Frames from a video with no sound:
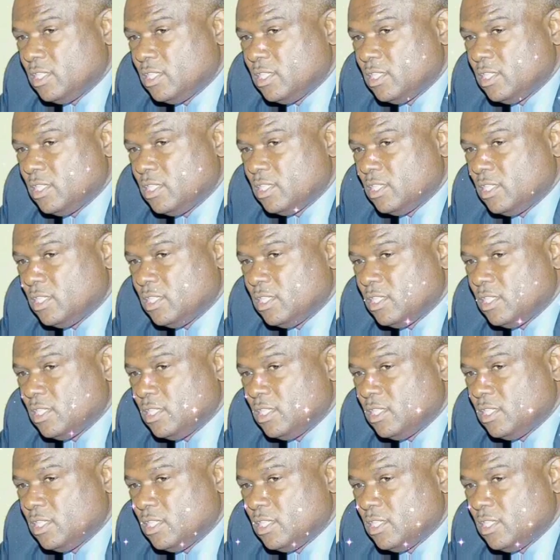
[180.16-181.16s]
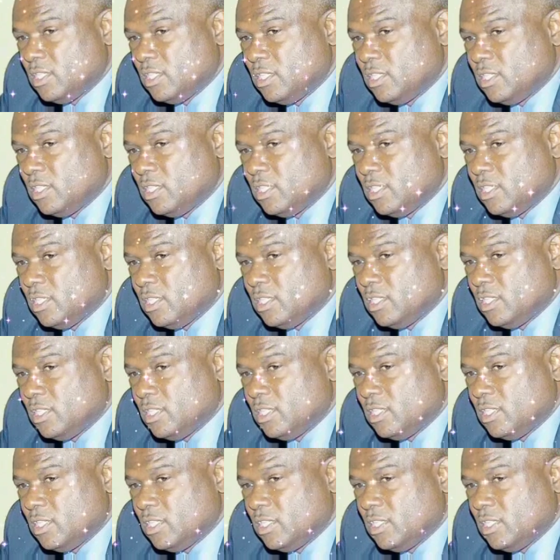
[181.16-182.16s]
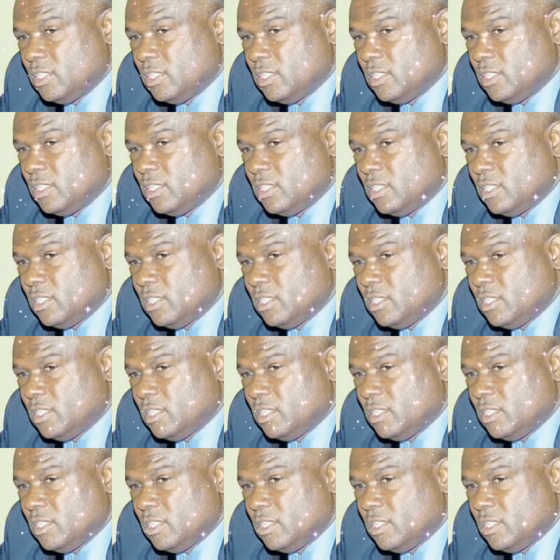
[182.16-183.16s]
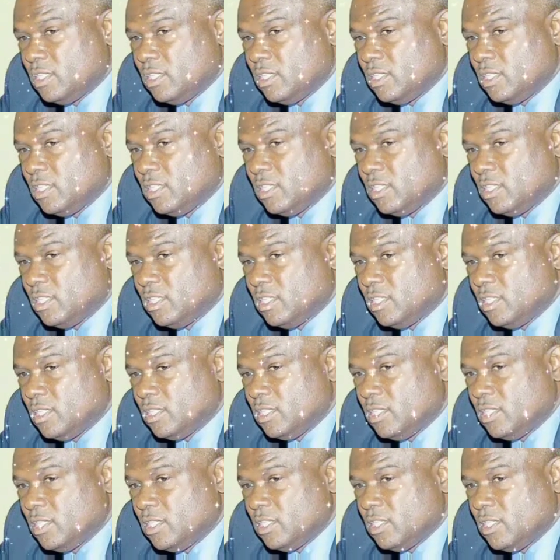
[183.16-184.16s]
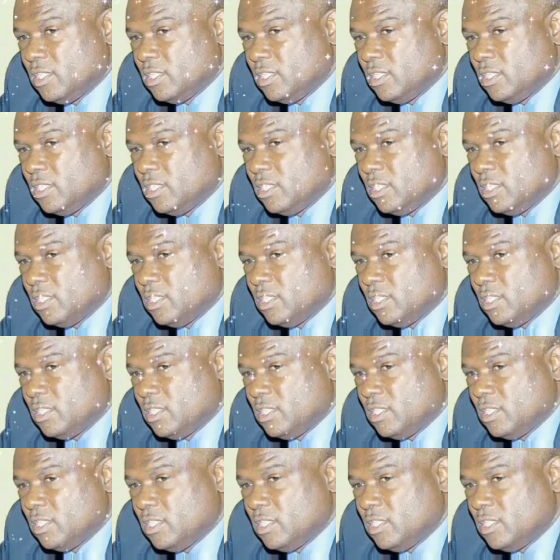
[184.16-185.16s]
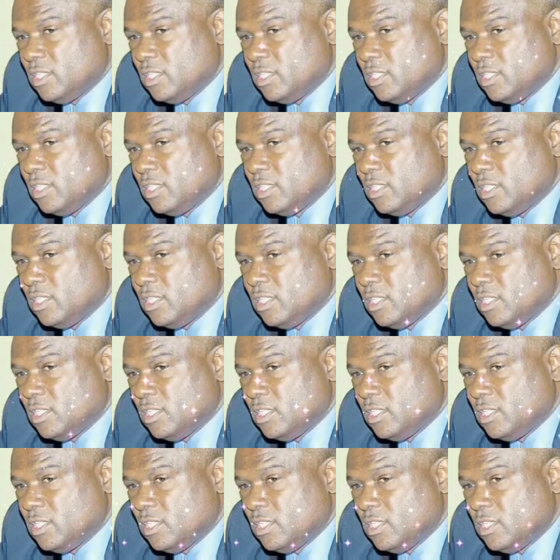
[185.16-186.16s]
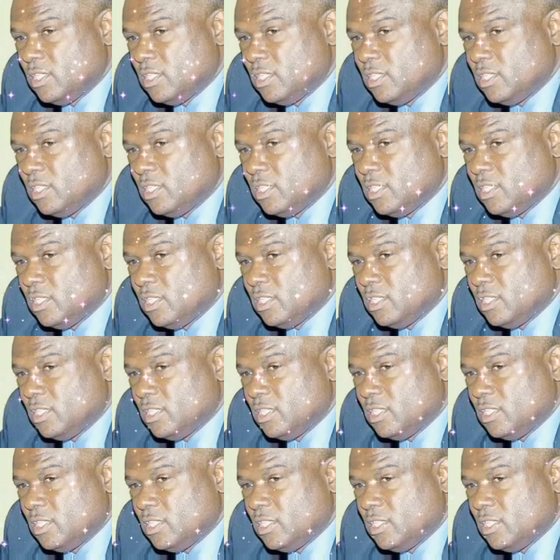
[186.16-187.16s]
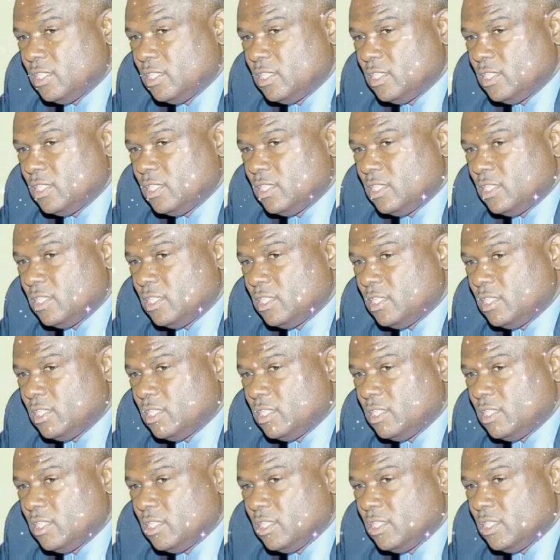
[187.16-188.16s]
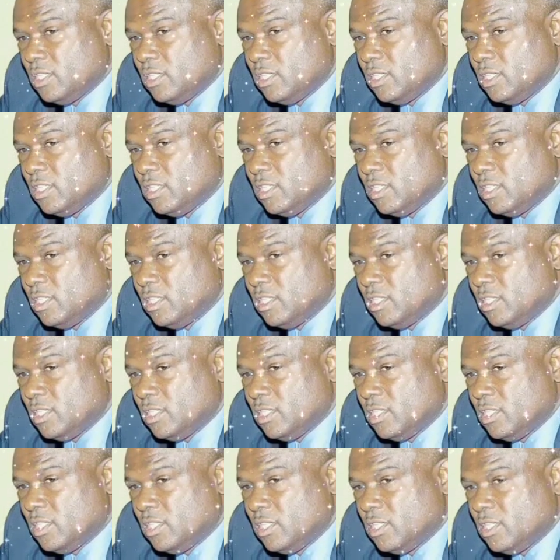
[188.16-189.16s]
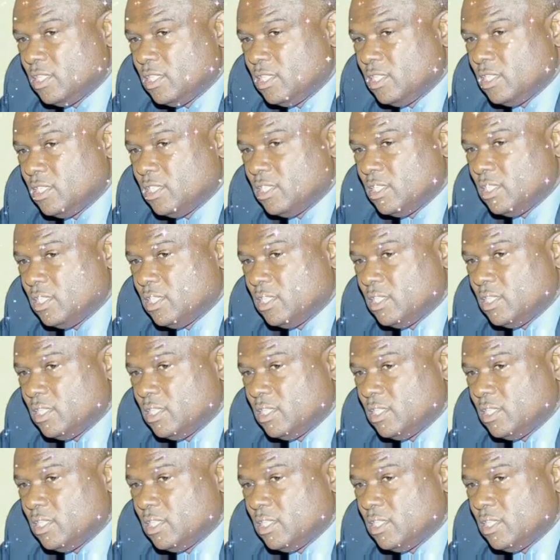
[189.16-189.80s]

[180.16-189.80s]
is seen as divisive and not a team player. If she achieves the same level of success to that of the man,